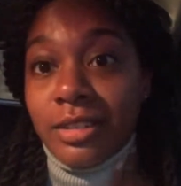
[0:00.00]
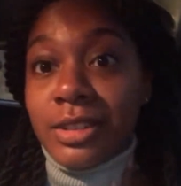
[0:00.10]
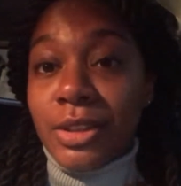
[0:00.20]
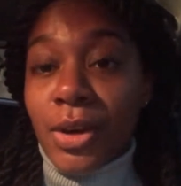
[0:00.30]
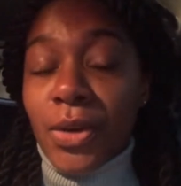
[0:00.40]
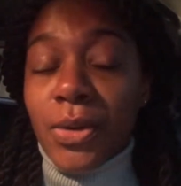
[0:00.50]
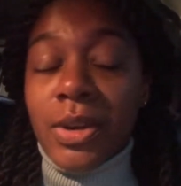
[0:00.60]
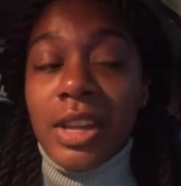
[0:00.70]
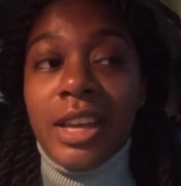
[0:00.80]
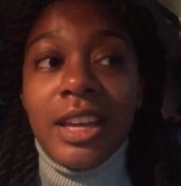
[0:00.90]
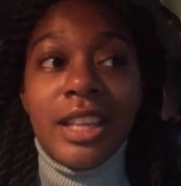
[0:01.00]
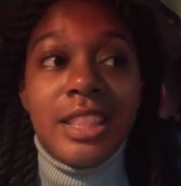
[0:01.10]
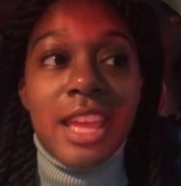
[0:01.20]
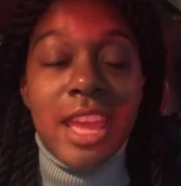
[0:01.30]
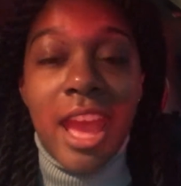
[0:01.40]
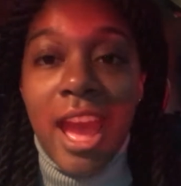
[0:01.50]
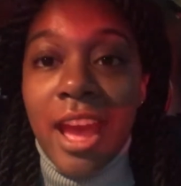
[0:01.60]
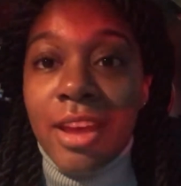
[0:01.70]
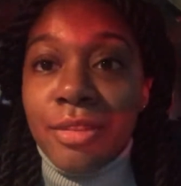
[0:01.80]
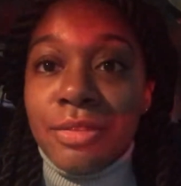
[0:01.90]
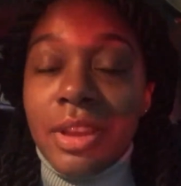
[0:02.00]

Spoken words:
So they have